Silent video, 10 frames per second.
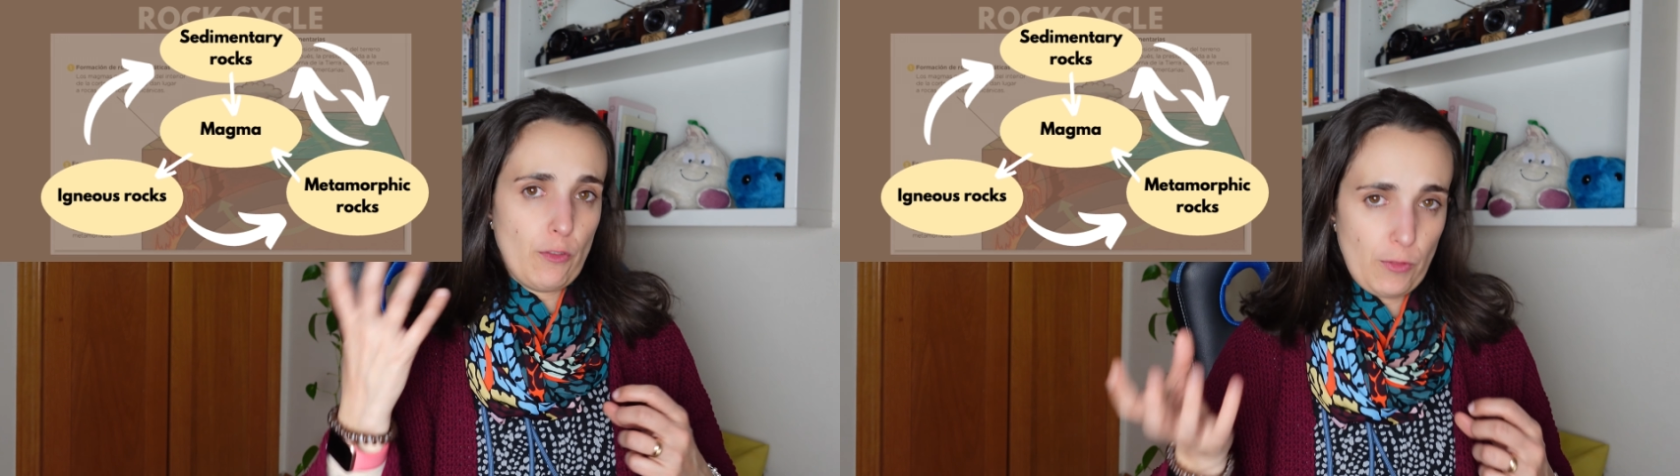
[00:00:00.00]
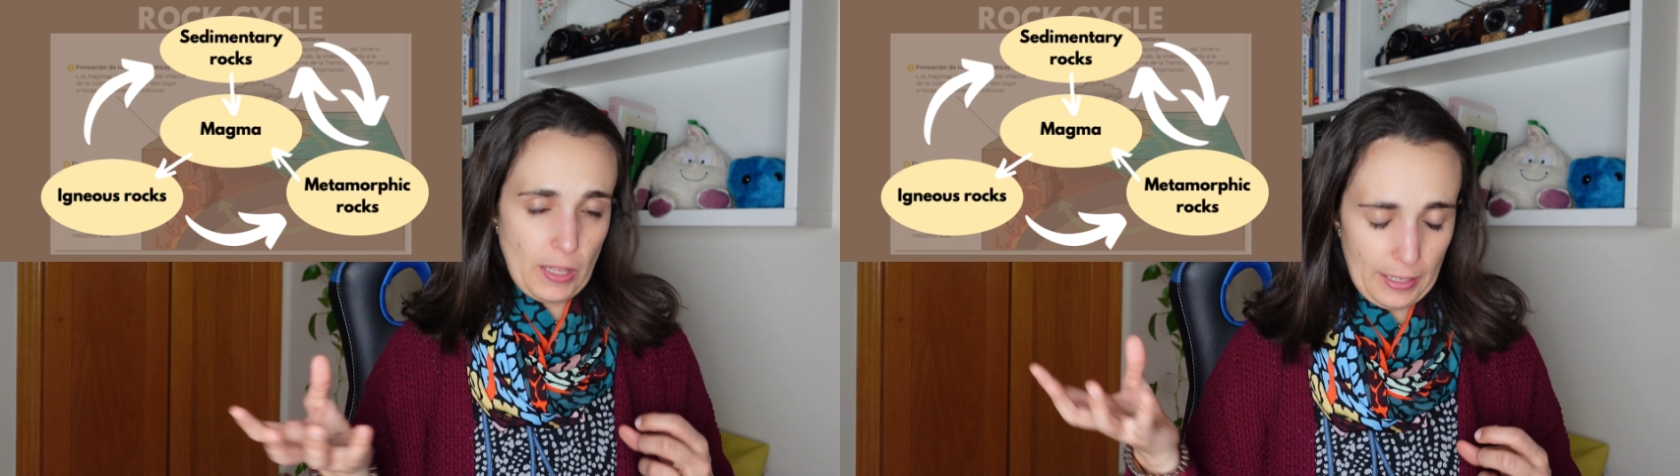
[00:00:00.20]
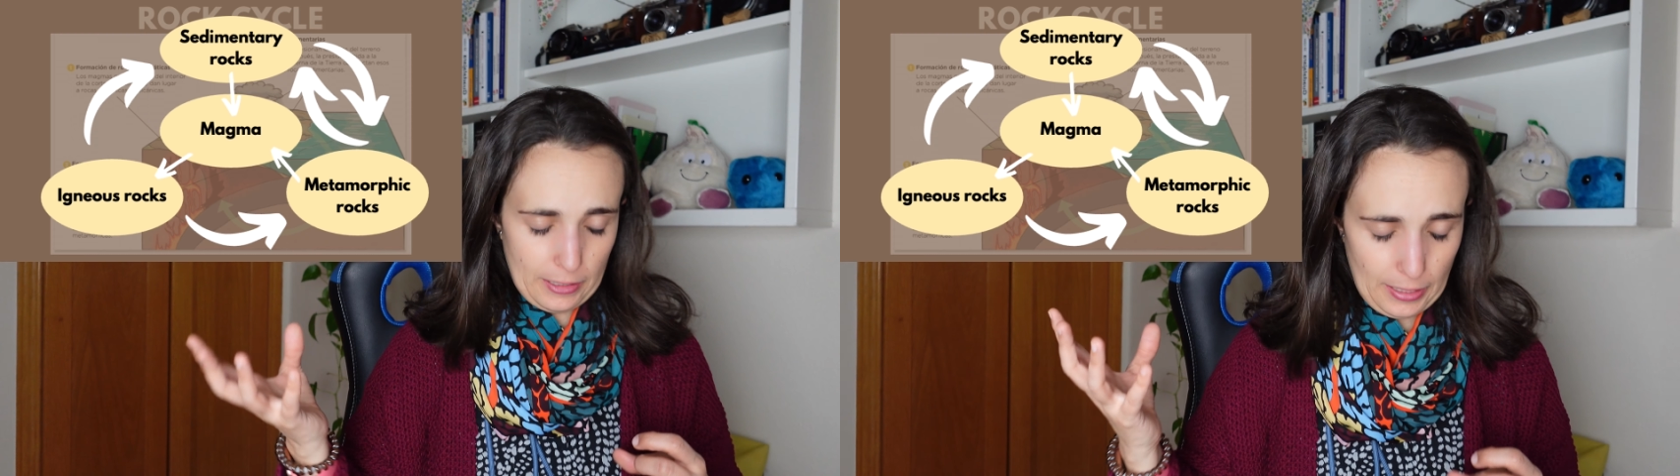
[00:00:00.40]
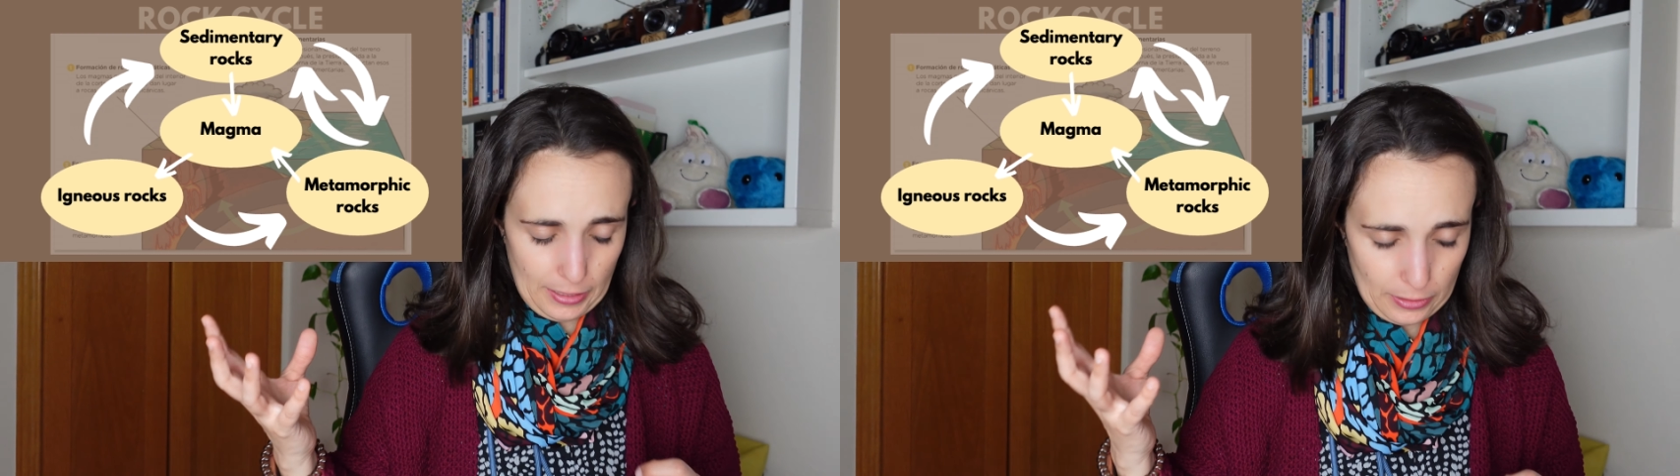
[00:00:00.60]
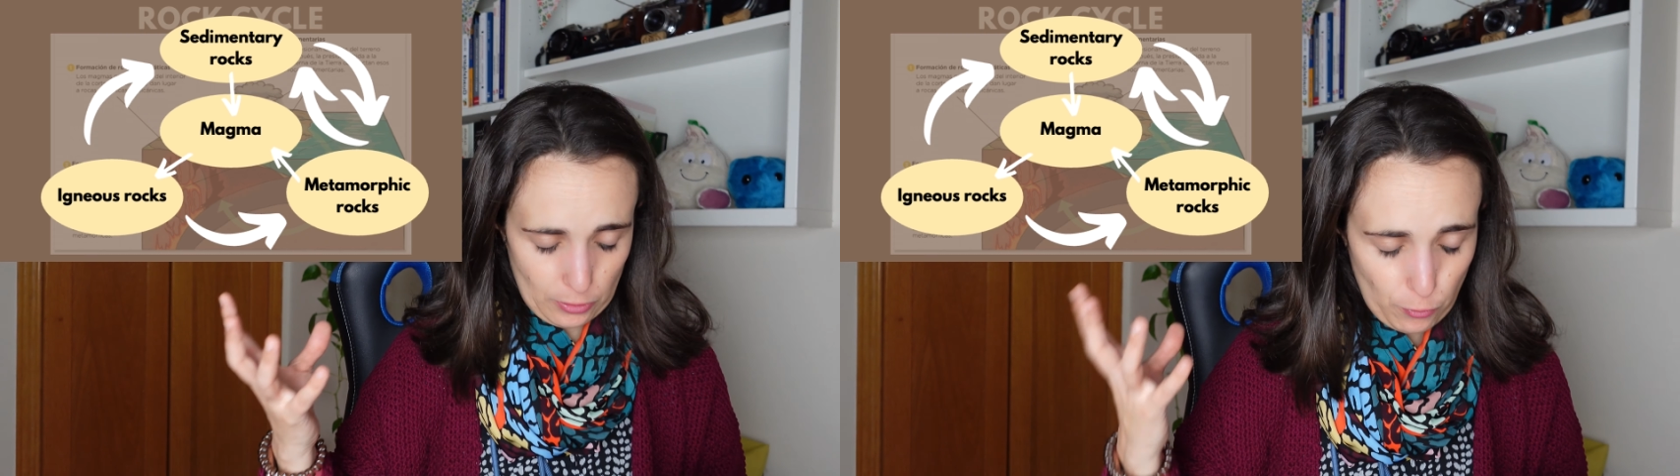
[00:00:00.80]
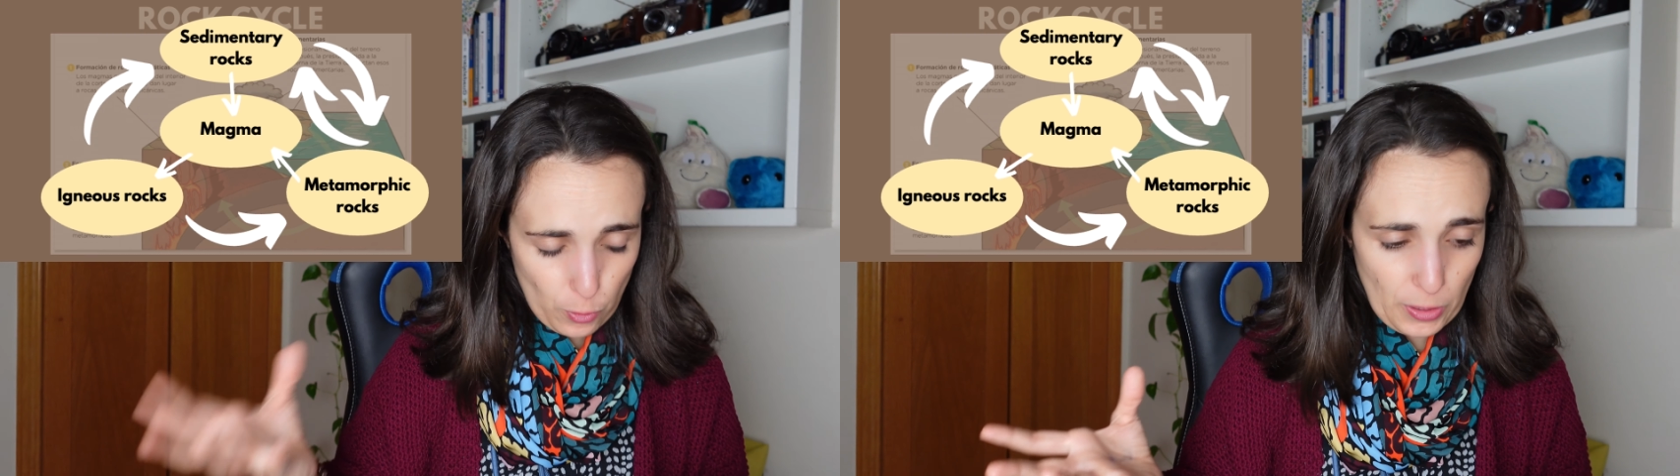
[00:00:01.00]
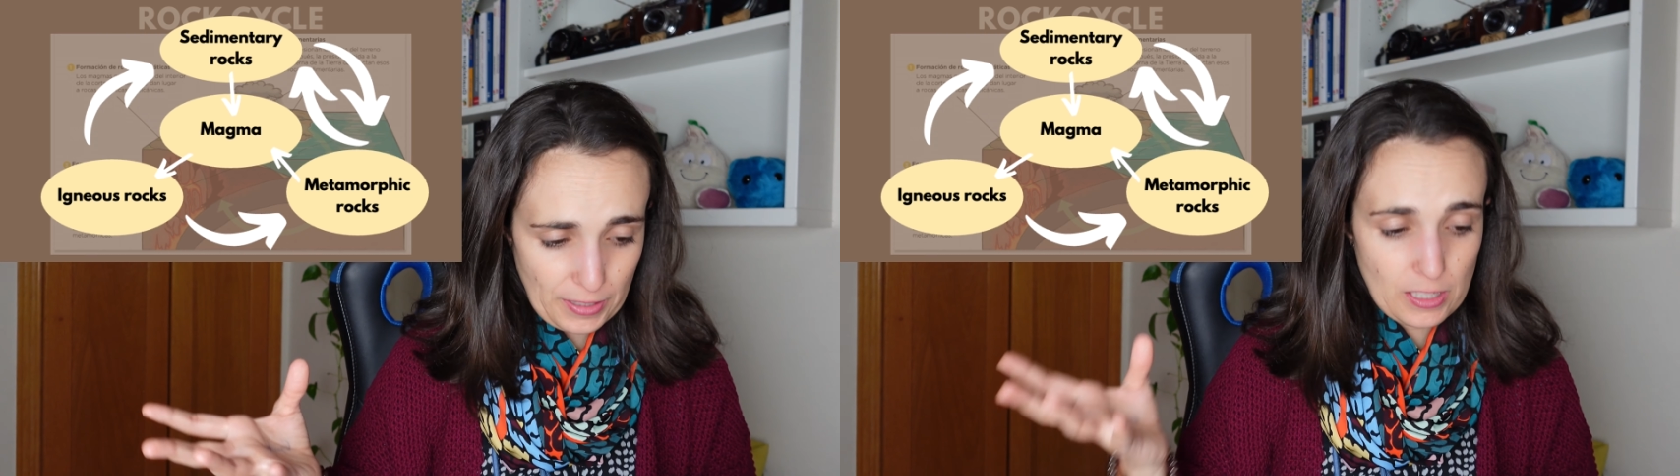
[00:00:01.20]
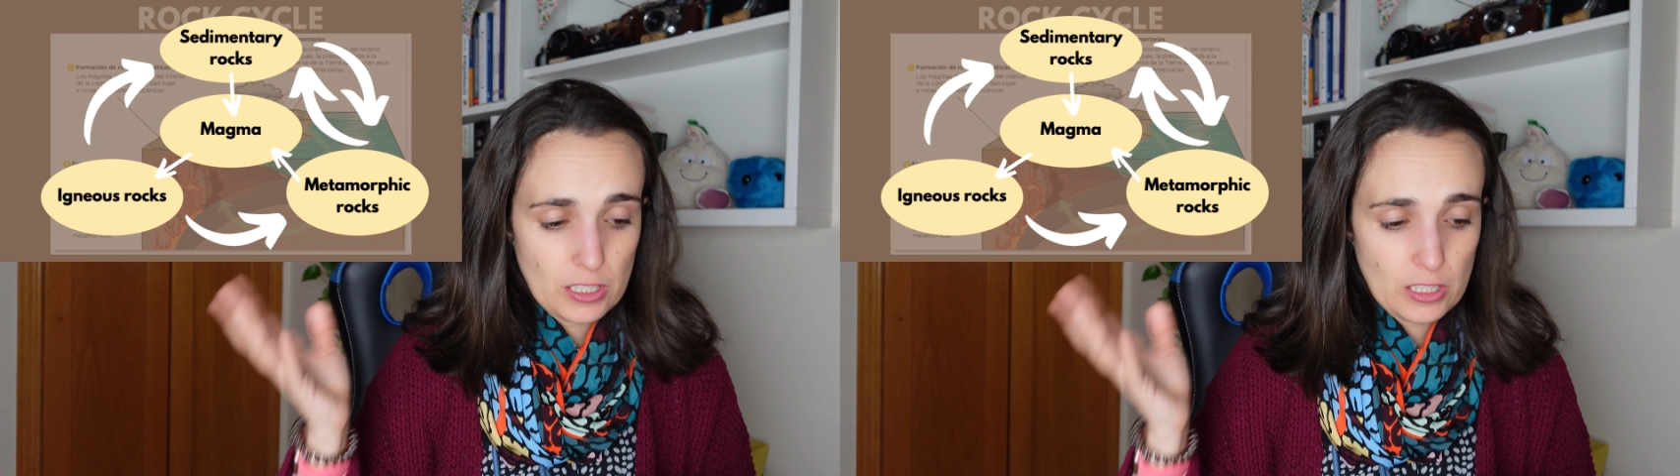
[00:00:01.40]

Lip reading: they get fluid.